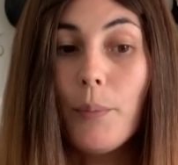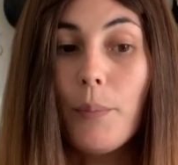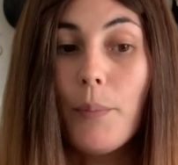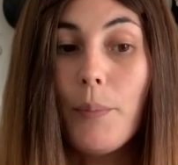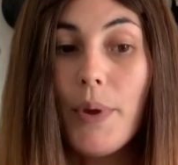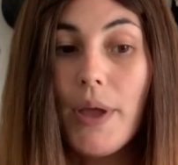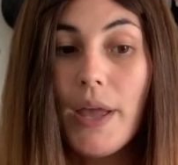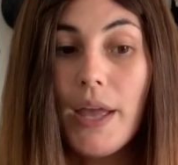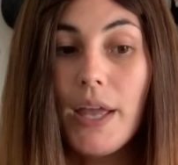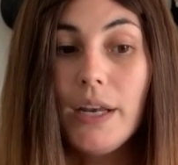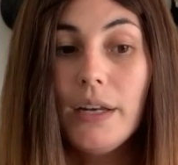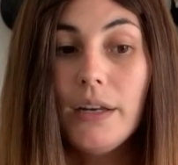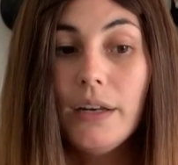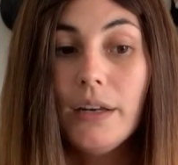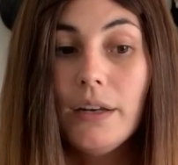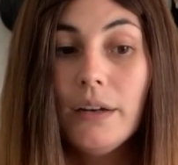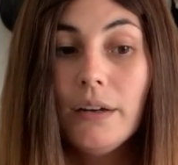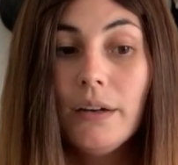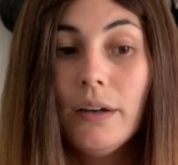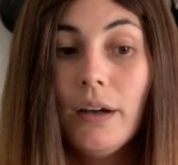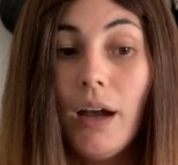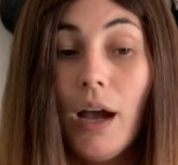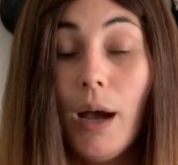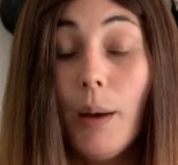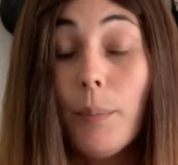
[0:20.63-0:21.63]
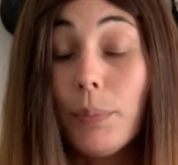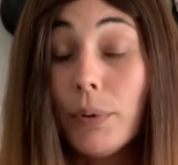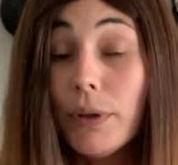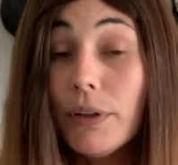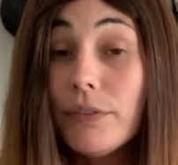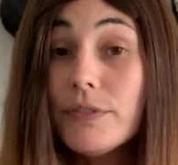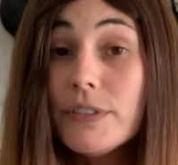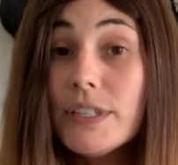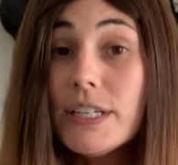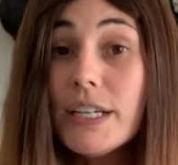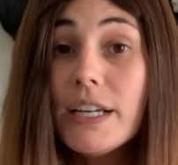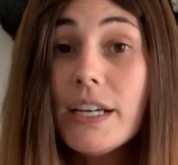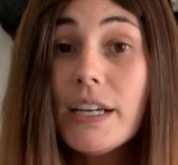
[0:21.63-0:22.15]
been
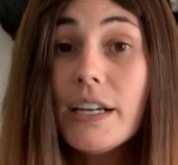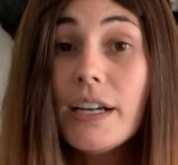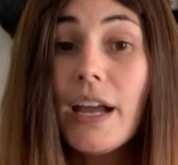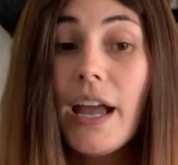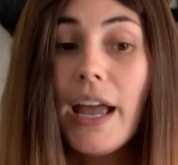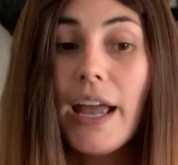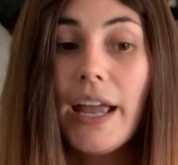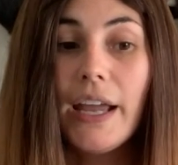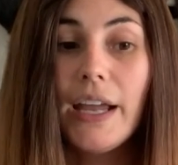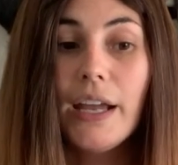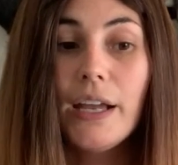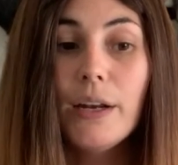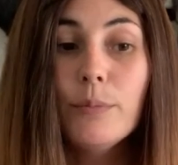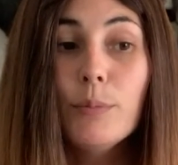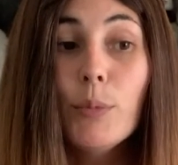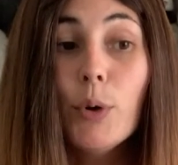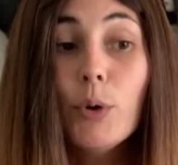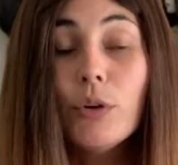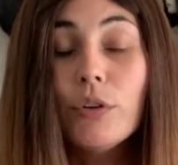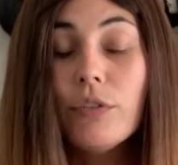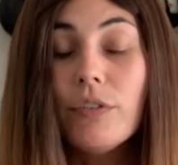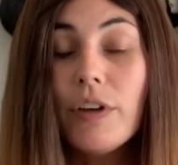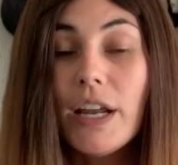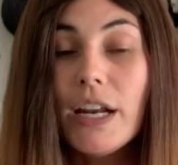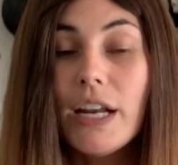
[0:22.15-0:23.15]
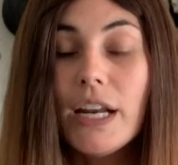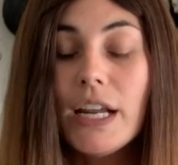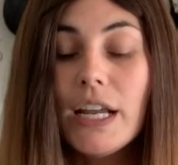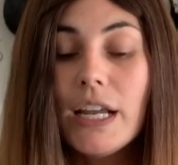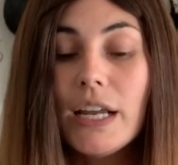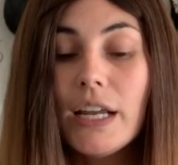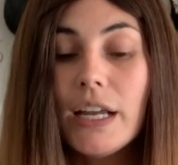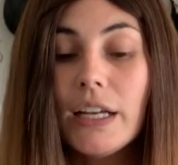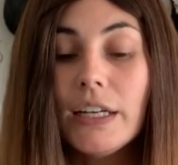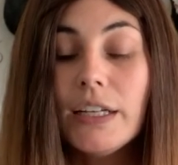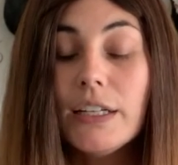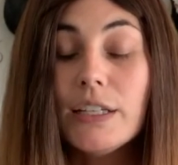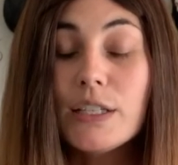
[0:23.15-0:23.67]
uplifting and
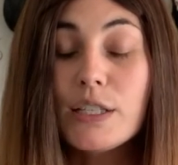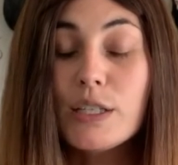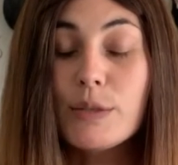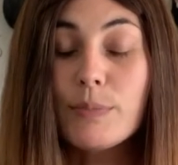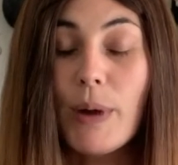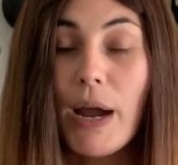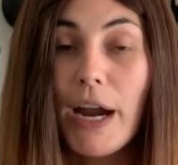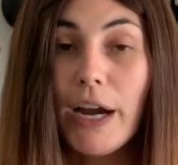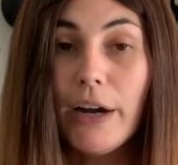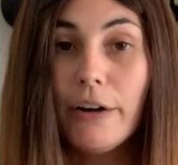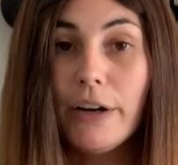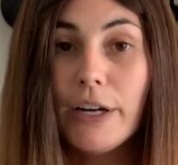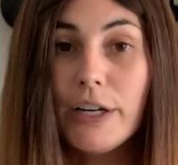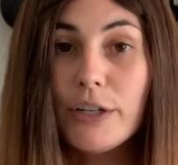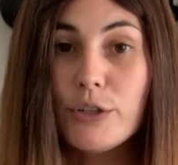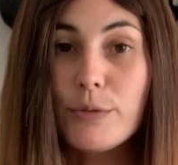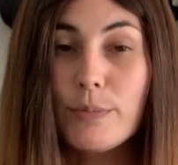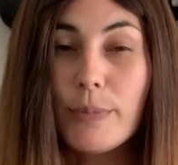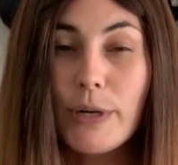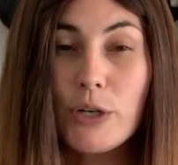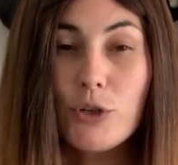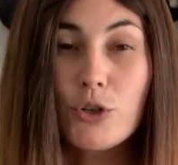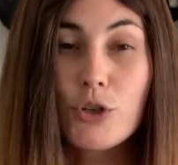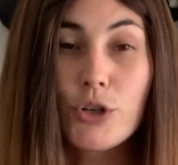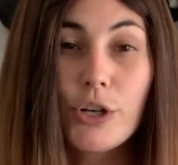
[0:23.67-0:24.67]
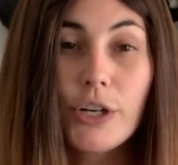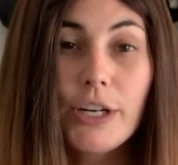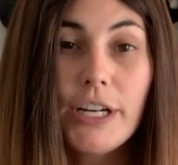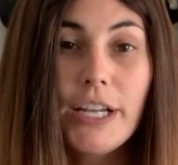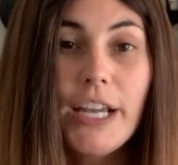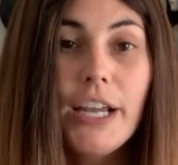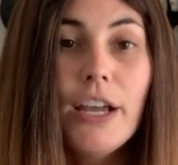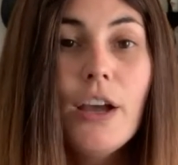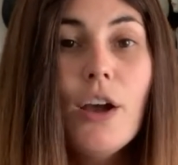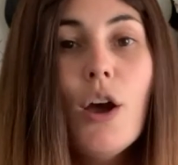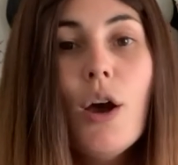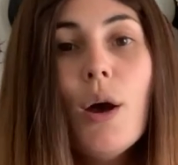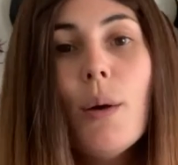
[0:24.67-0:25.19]
motivating and inspiring to my
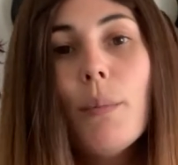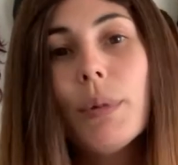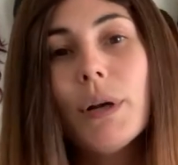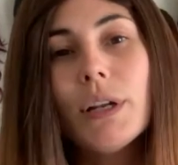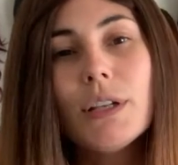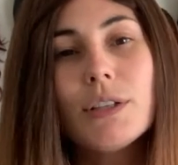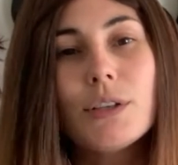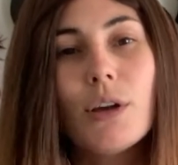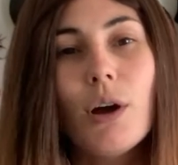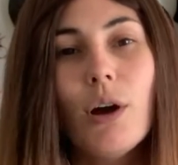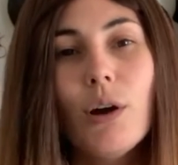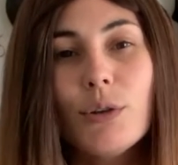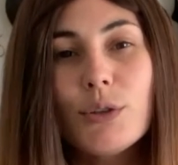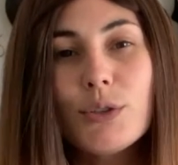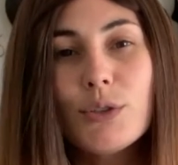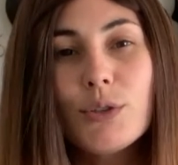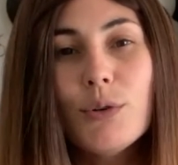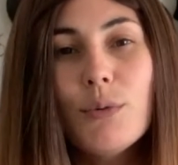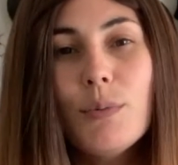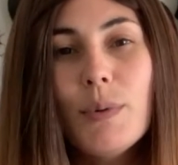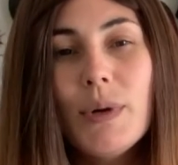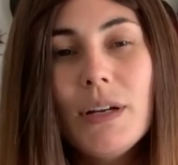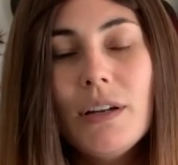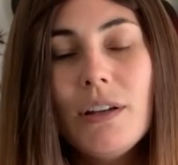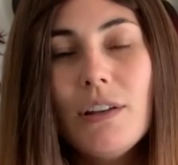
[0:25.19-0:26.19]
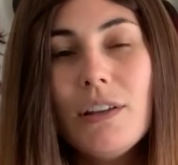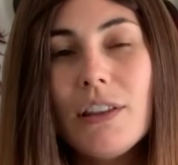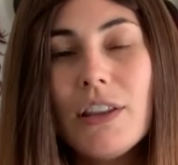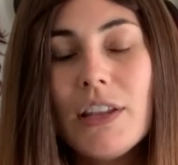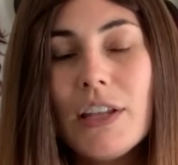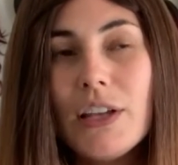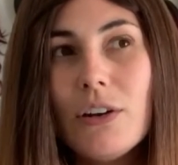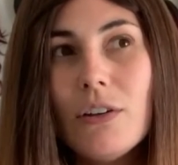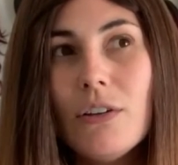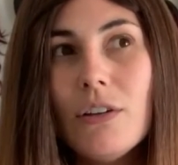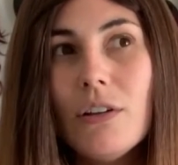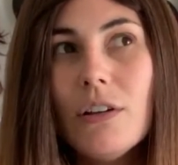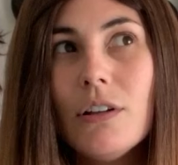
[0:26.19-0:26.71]
journey, but it's also been a
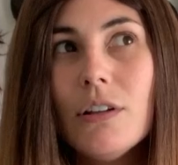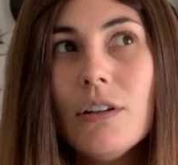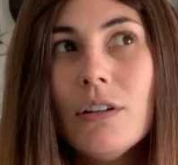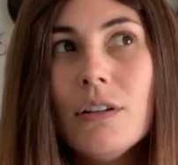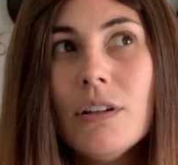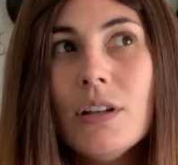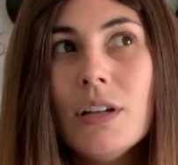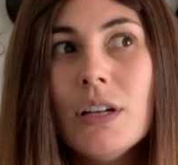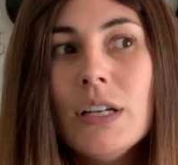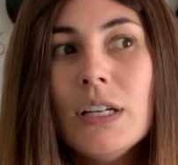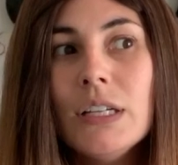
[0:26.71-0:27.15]
little,